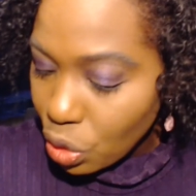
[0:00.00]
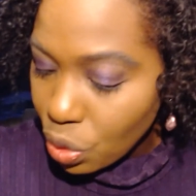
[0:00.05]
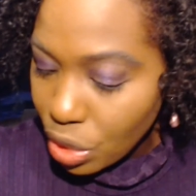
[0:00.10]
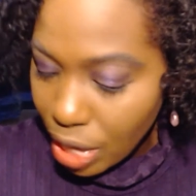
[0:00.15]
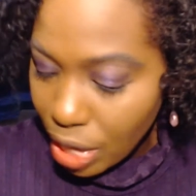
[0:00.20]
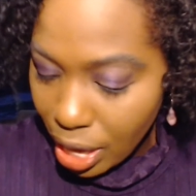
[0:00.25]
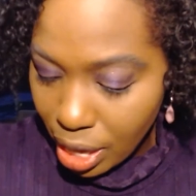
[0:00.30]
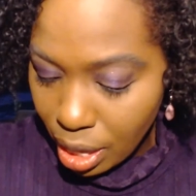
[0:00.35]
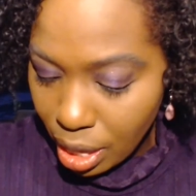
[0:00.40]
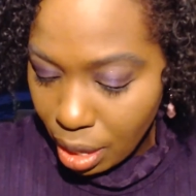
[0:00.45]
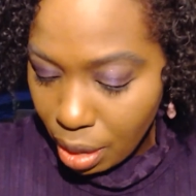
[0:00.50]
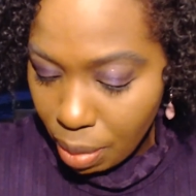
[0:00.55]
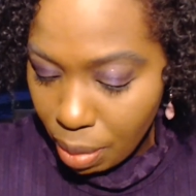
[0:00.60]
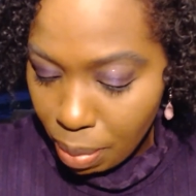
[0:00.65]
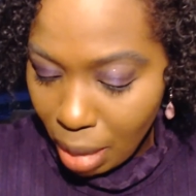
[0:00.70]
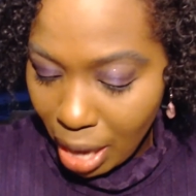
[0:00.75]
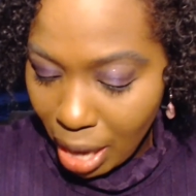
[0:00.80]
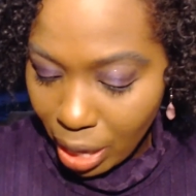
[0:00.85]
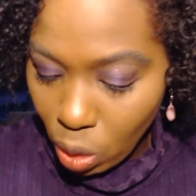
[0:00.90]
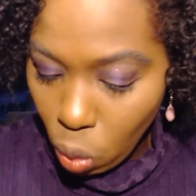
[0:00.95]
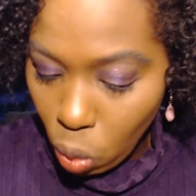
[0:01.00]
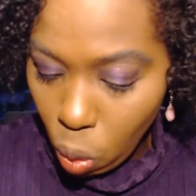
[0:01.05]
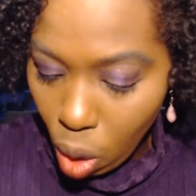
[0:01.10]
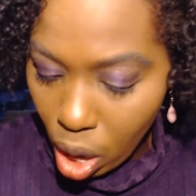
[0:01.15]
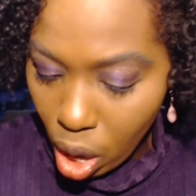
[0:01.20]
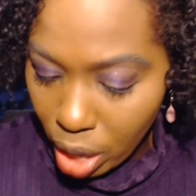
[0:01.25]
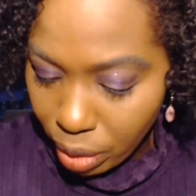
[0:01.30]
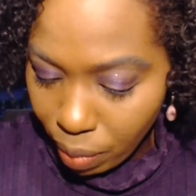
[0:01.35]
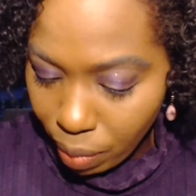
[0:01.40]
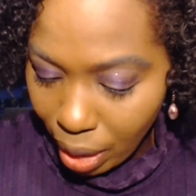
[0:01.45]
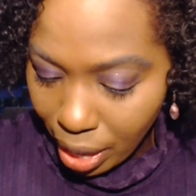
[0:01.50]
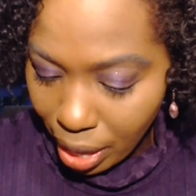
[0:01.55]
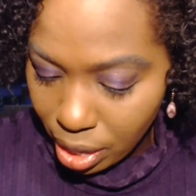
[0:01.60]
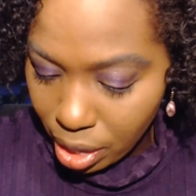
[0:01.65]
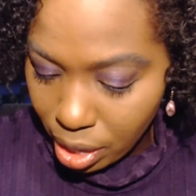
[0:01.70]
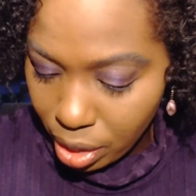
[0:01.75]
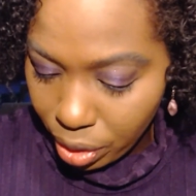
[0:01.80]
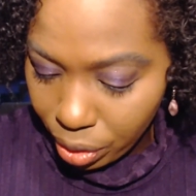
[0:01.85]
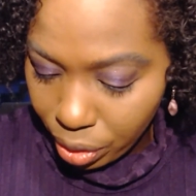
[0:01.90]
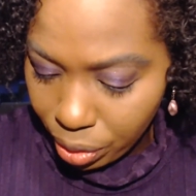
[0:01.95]
take my quad right
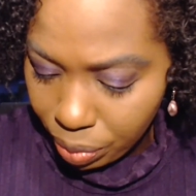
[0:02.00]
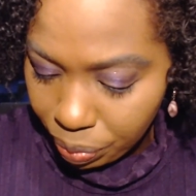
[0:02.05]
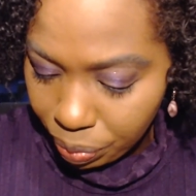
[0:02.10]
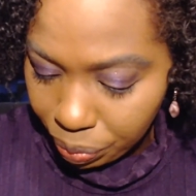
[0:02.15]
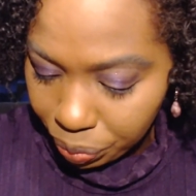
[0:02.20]
here.